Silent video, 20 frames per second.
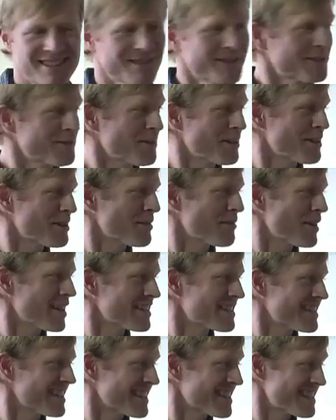It was one of the
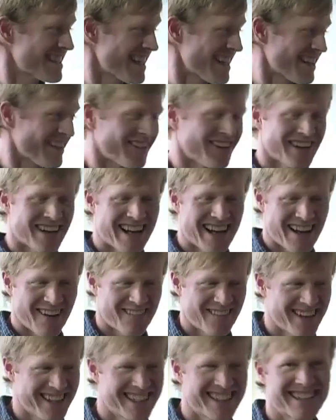best things that ever
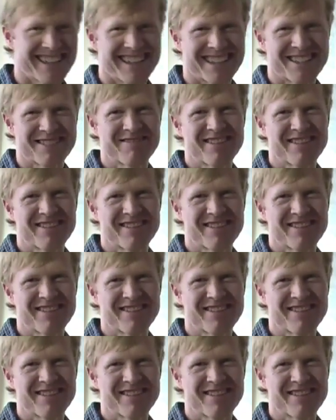happened to this